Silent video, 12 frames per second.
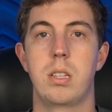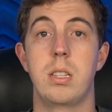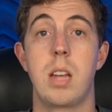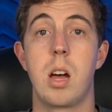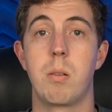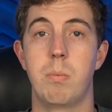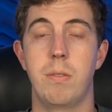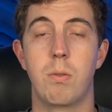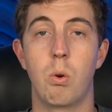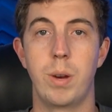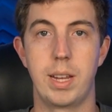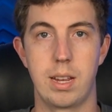Now,
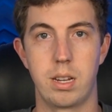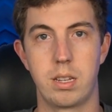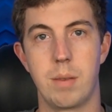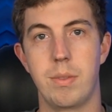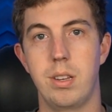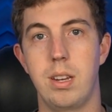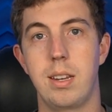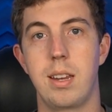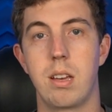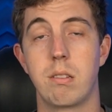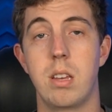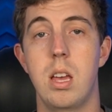before we get into some of the
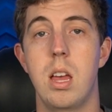details,